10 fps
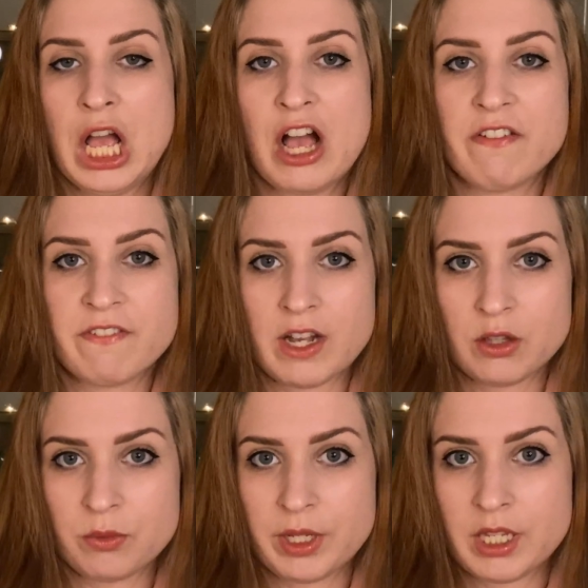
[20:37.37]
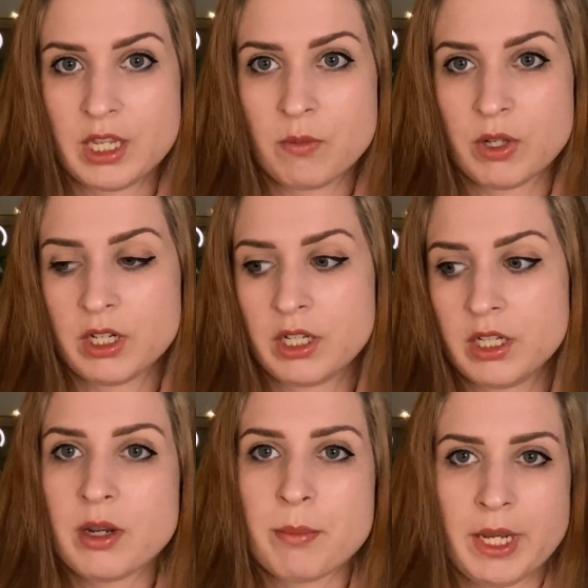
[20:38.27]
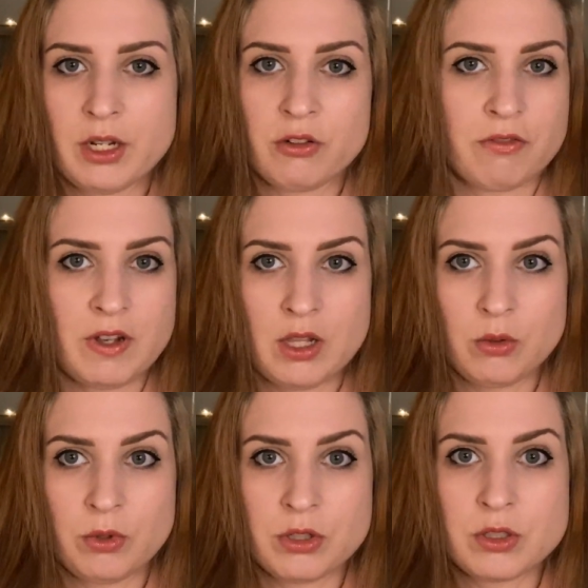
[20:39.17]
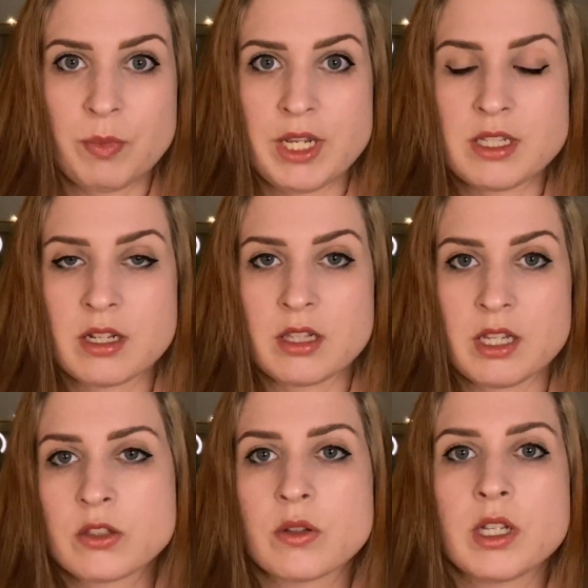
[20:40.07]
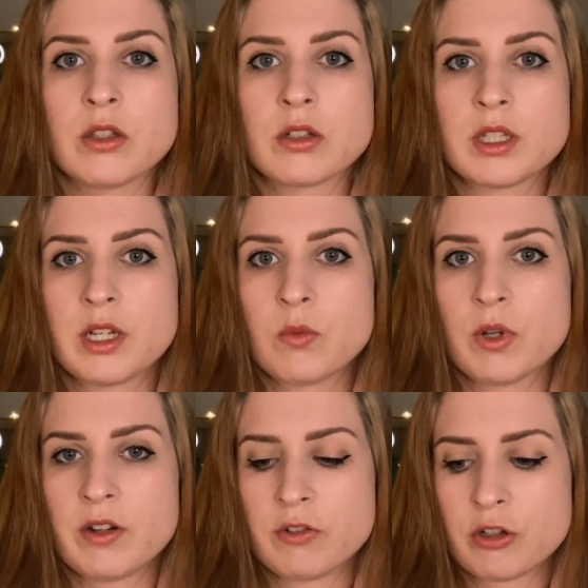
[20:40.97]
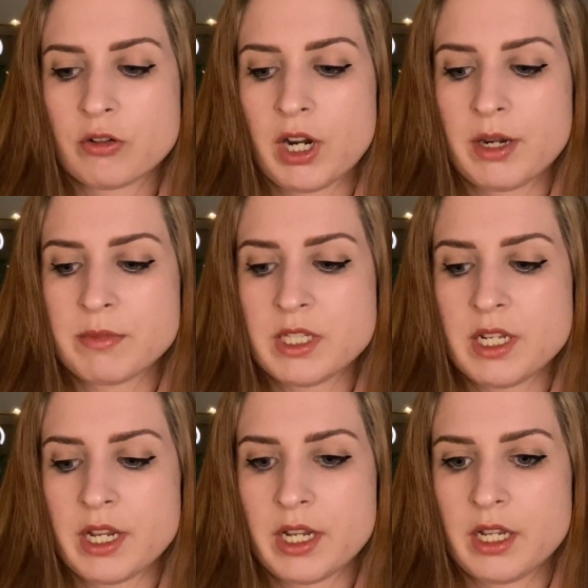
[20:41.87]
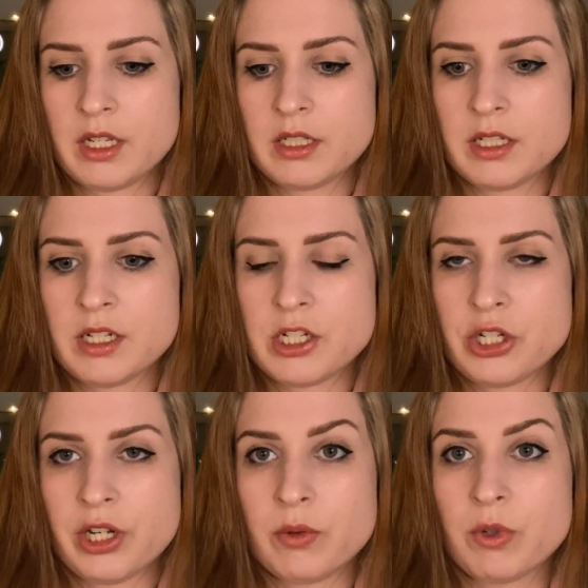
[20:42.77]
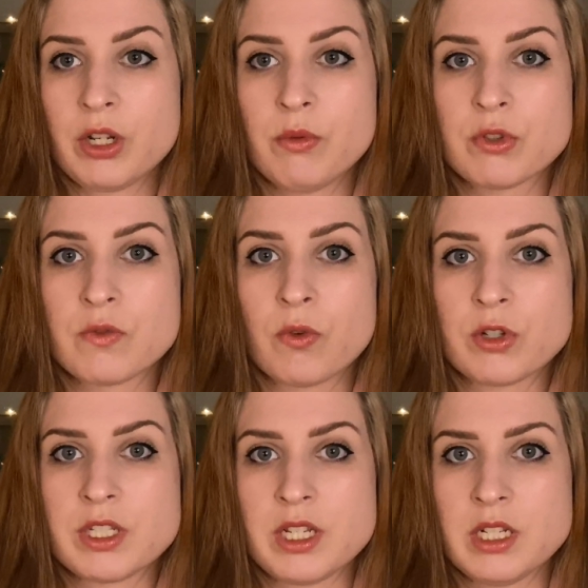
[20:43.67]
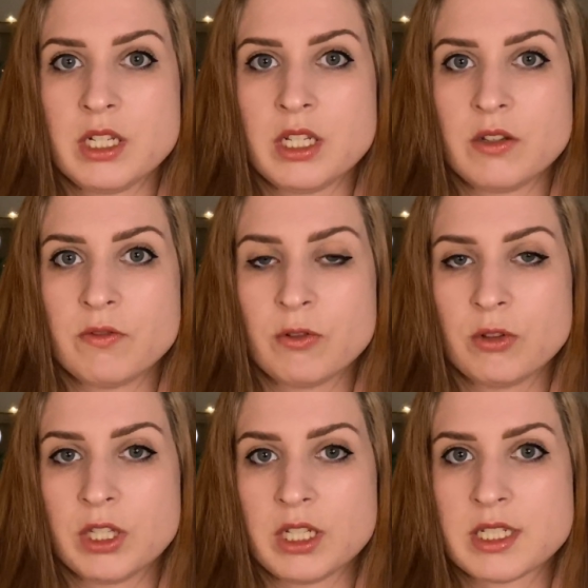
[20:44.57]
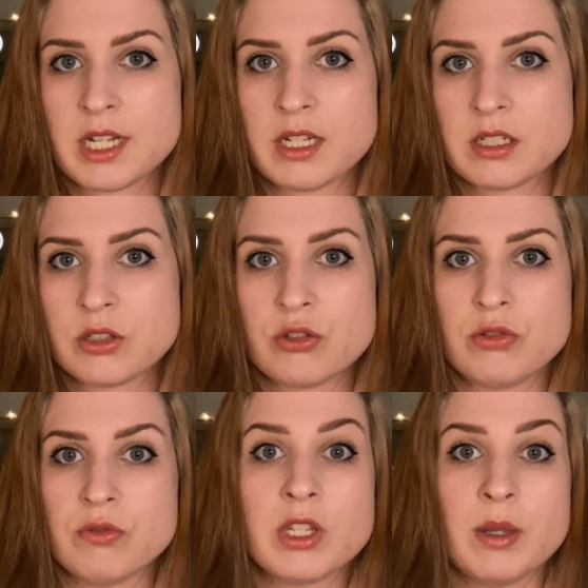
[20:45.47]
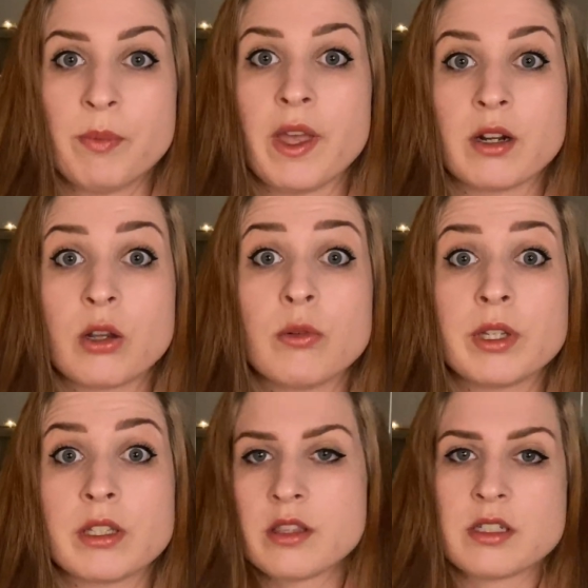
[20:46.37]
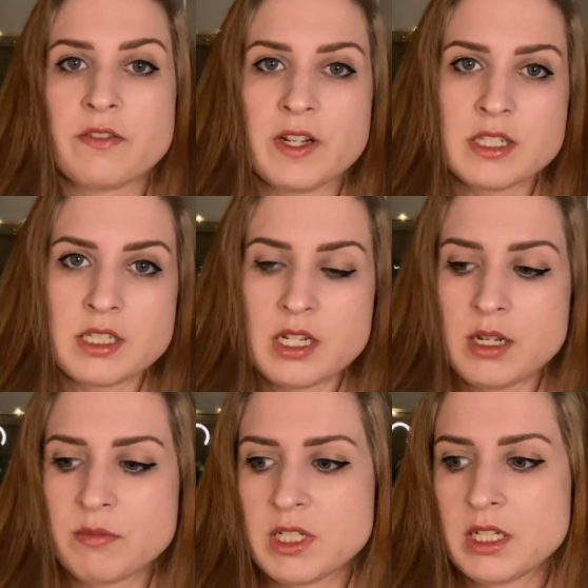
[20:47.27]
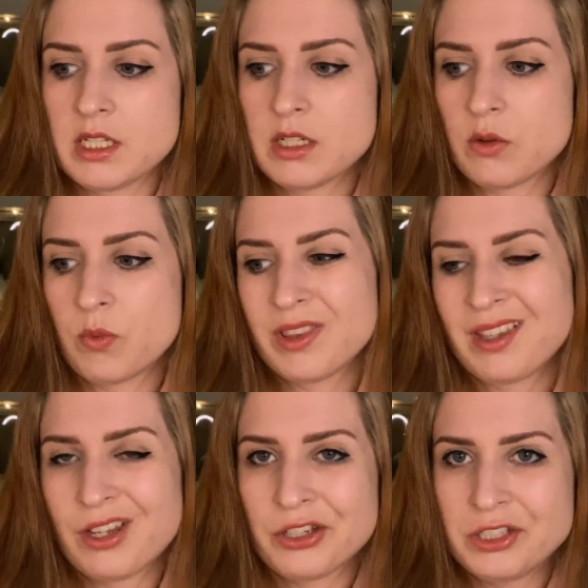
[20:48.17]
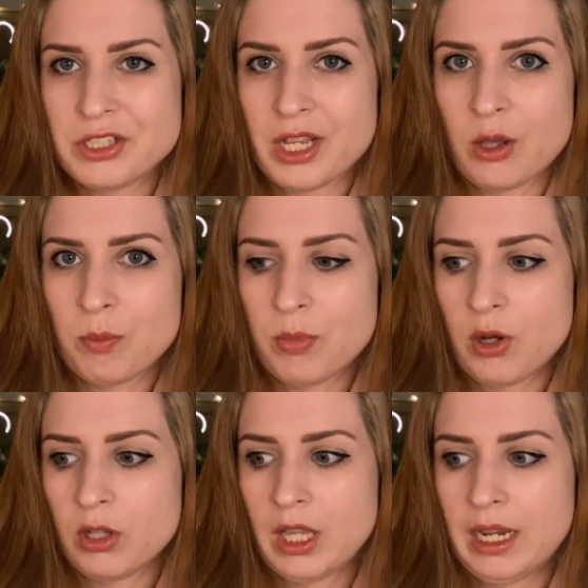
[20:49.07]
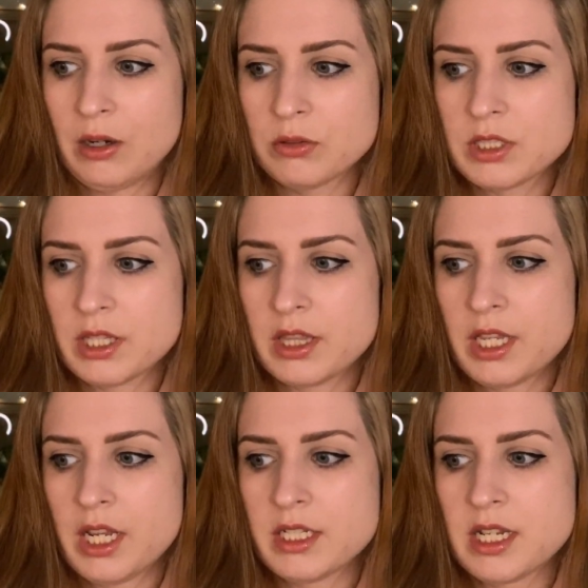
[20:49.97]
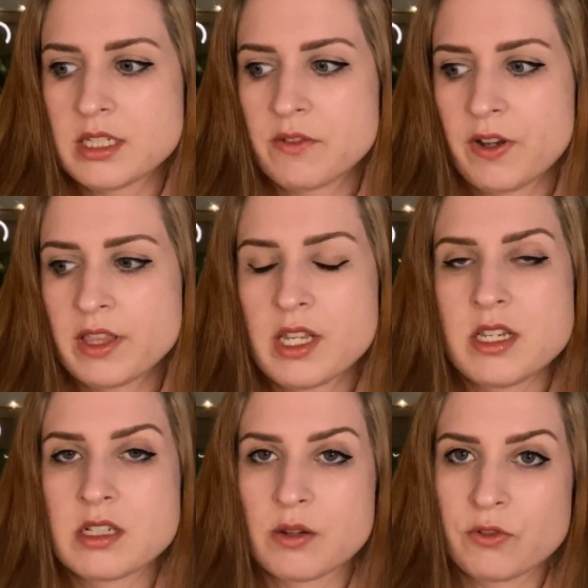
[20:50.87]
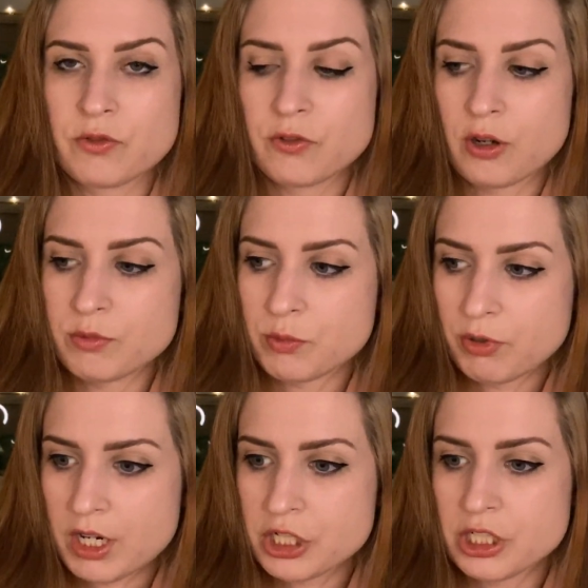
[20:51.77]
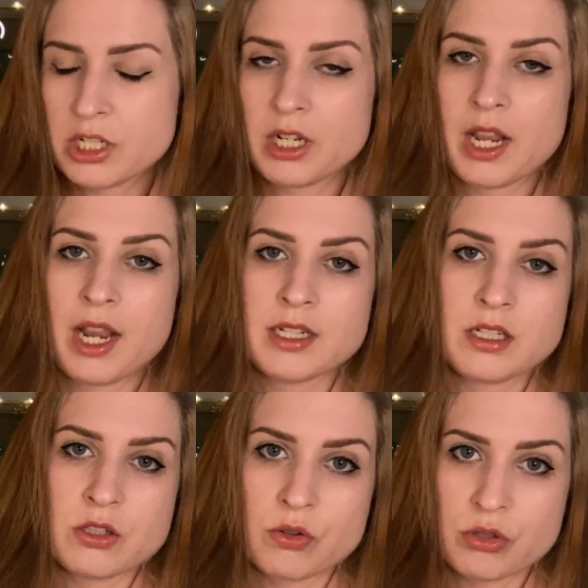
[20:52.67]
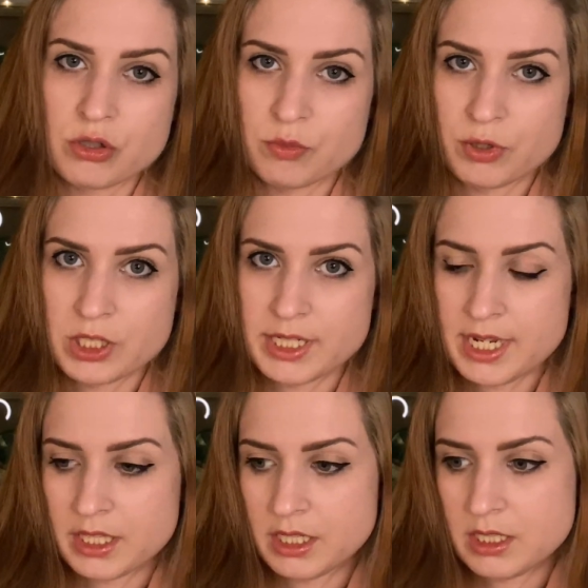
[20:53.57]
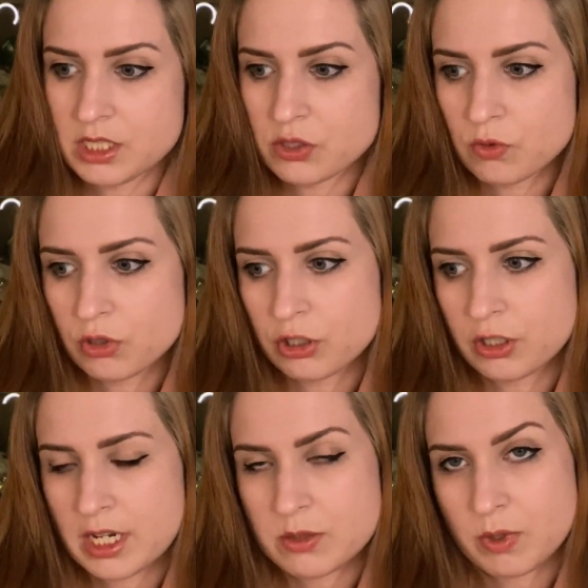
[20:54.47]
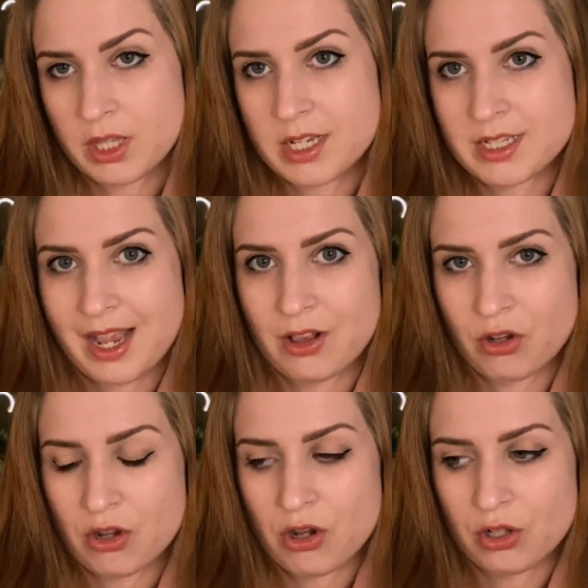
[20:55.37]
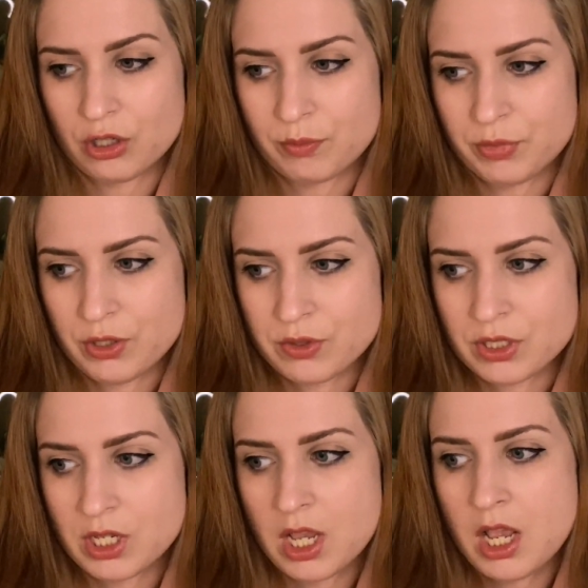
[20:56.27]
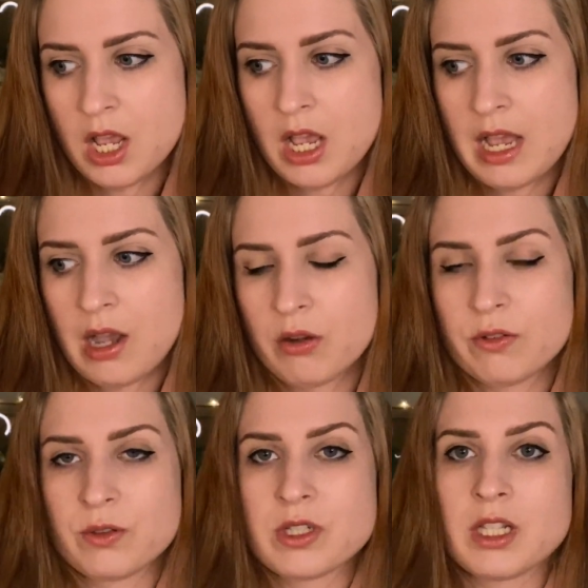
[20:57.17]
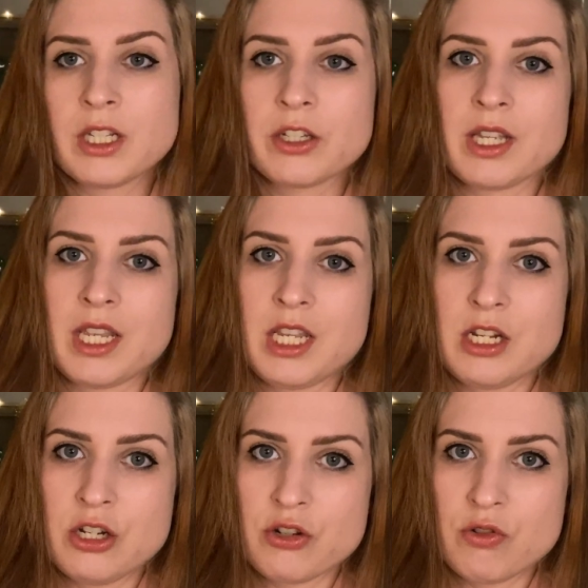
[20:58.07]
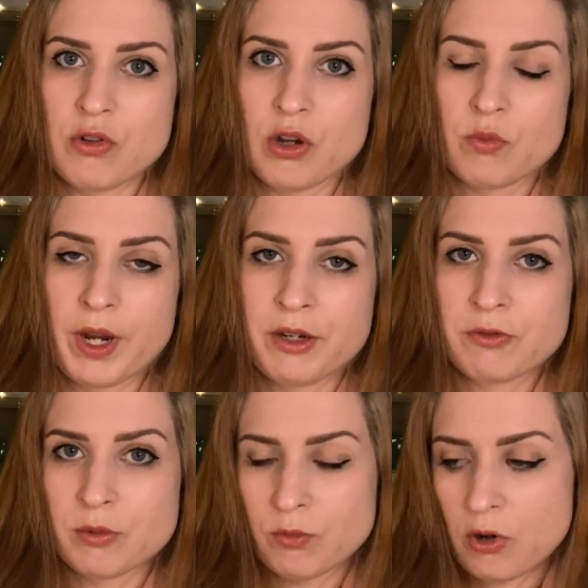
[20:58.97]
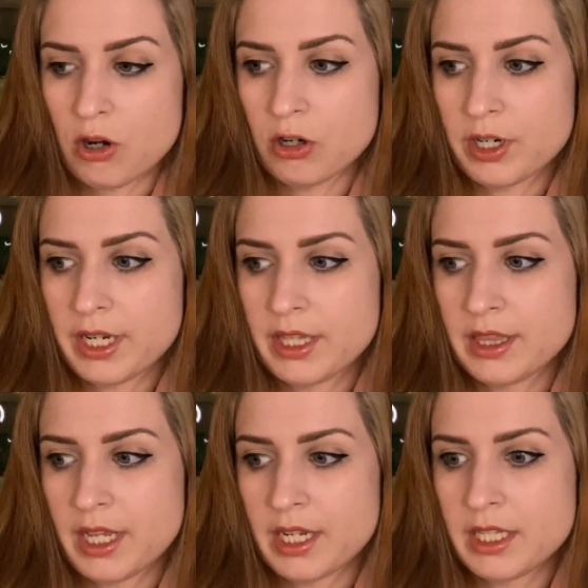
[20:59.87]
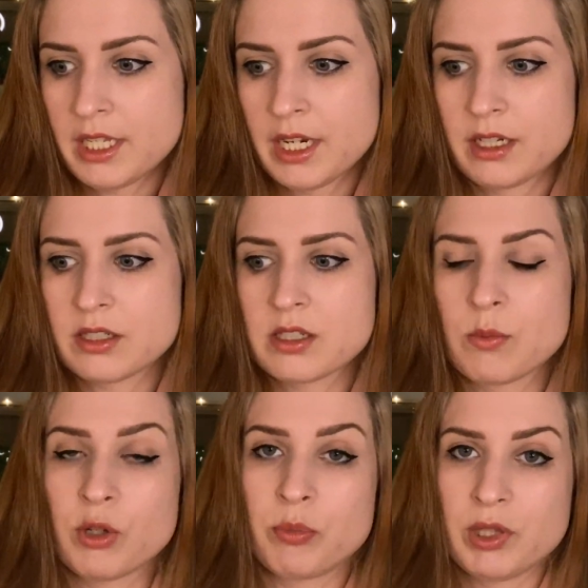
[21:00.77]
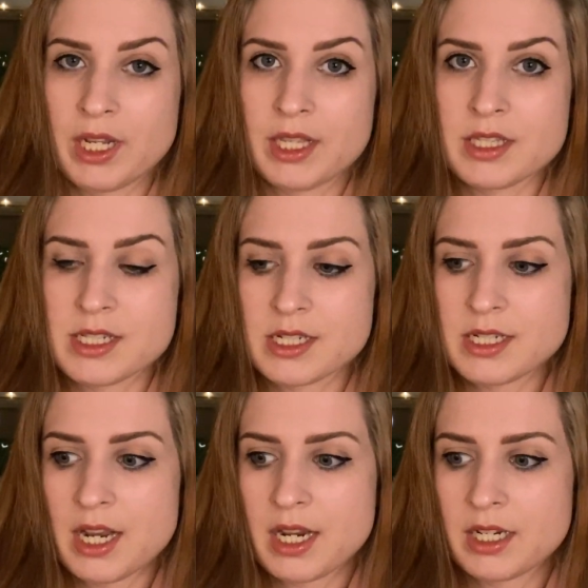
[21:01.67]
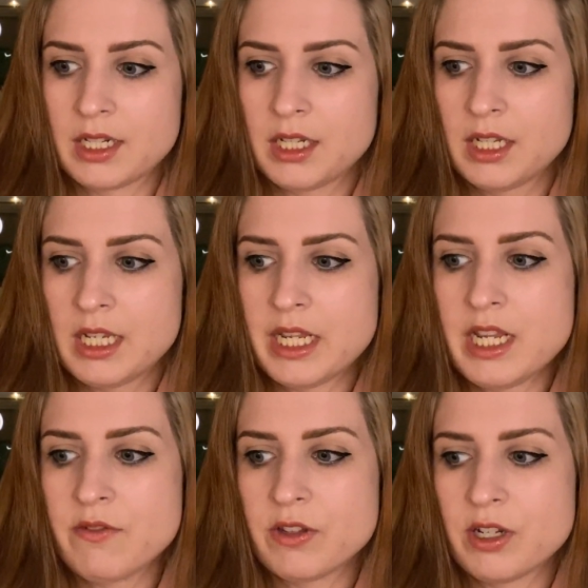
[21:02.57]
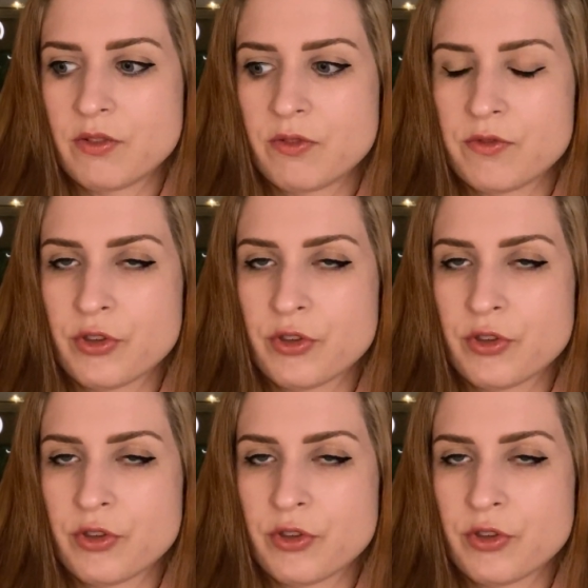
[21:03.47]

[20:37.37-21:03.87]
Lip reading: a following. He wanted a band of followers, basically. So it looked like whatever crimes he had initiated when he was 14, he fully intended to keep that going. The defense team did what they could to help Paul out. They testified that he suffered from depression, antisocial personality disorder, as well as alcohol abuse. However, it's clear that he knew right from wrong and that he had somewhat planned this attack, even if the